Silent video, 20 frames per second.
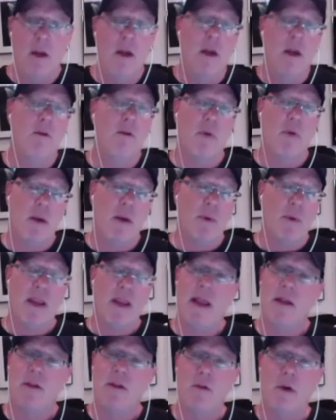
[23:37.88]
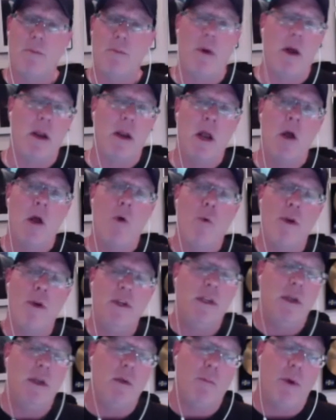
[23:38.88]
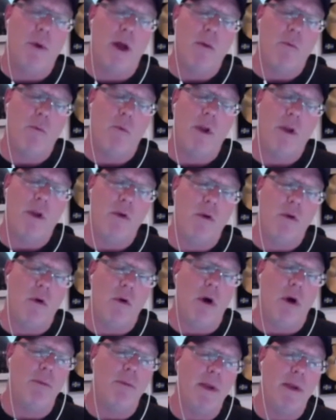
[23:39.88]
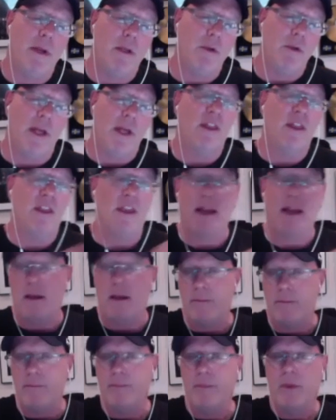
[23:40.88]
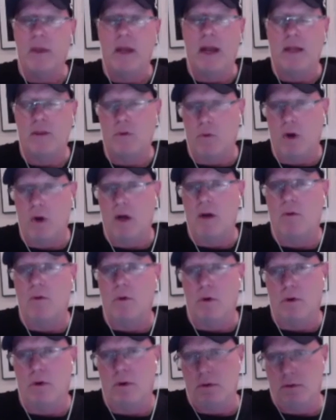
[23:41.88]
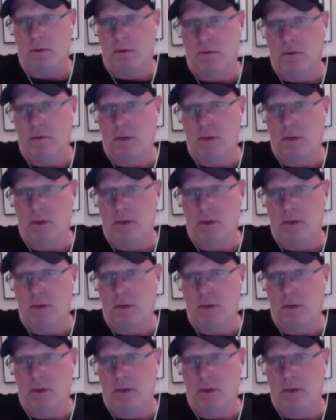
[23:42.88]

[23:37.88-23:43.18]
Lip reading: Right, we can't do it. But when you called me to do that thing at the rock and roll,